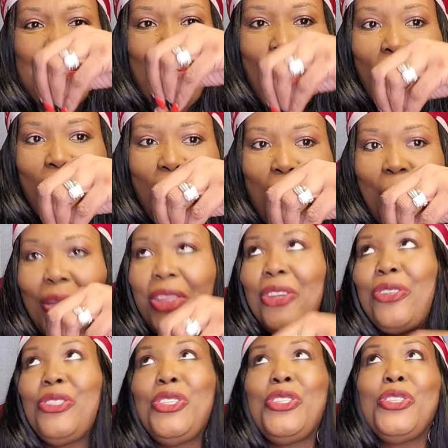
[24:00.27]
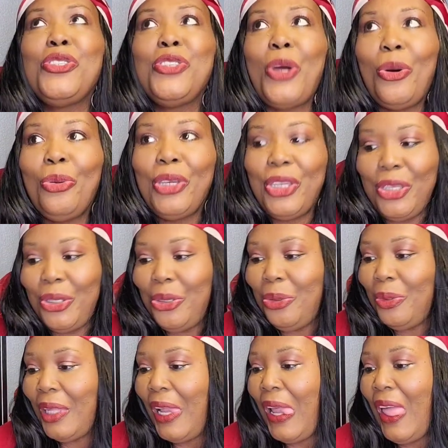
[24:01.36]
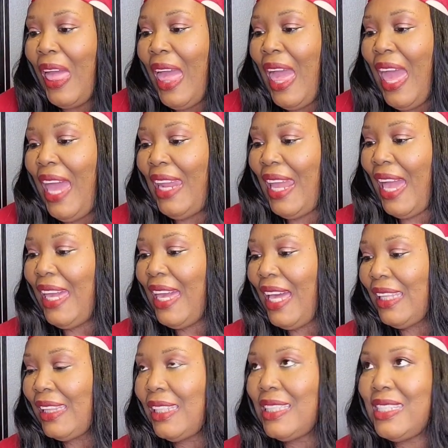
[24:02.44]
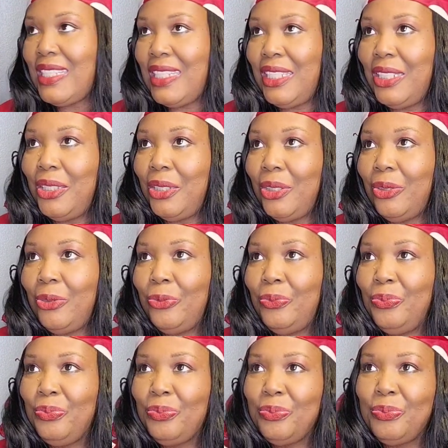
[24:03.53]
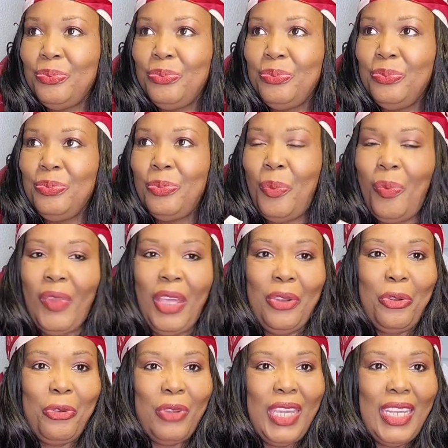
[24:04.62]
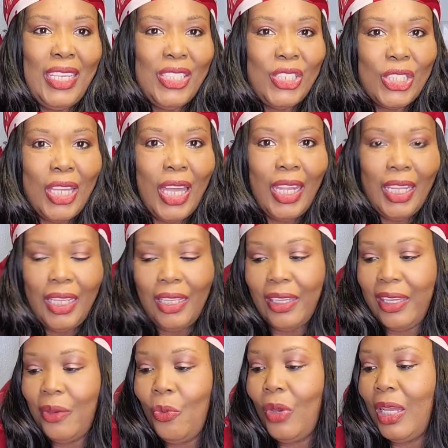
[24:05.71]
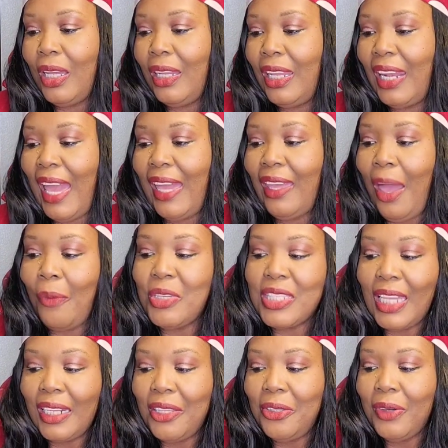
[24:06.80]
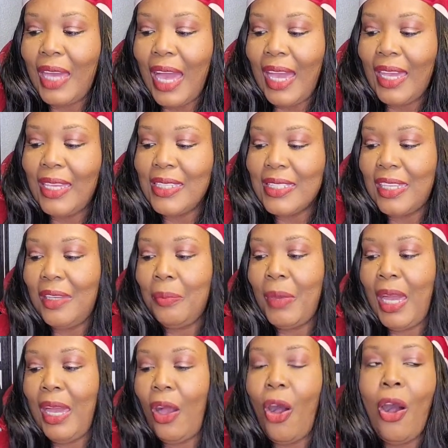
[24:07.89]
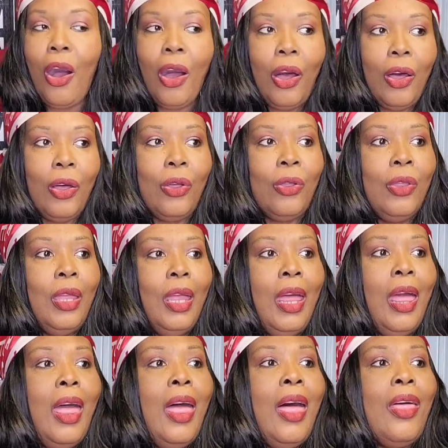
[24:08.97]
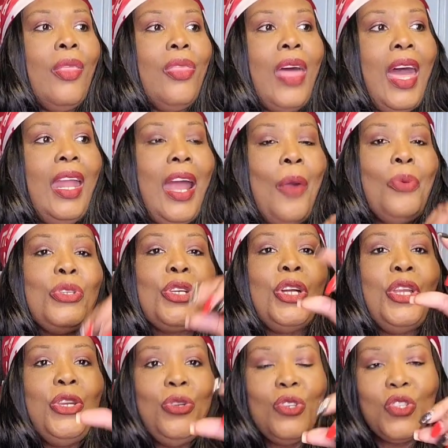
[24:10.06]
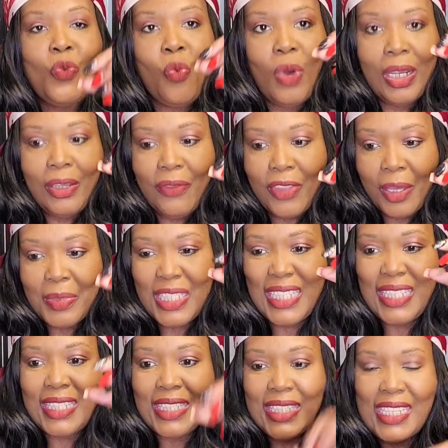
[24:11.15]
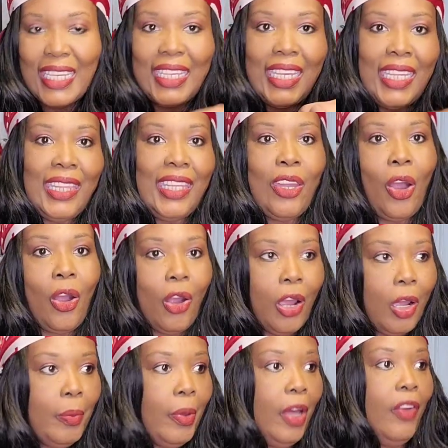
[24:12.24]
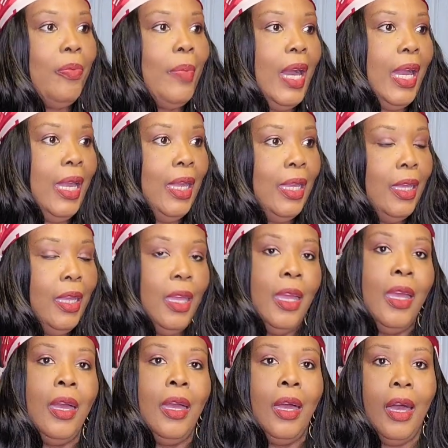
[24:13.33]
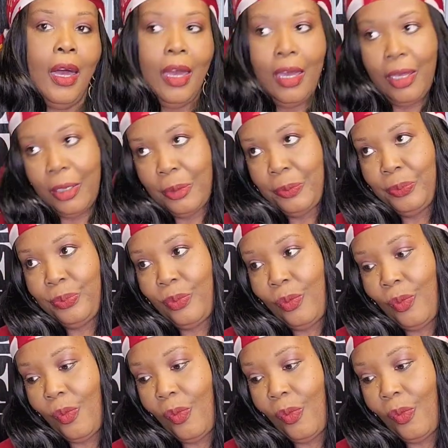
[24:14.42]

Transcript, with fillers: small, but they're so cute. And I got the teal greenish color looking one. And I, I was telling you guys in my haul that I was going to use one of them to stick in the arm of my um,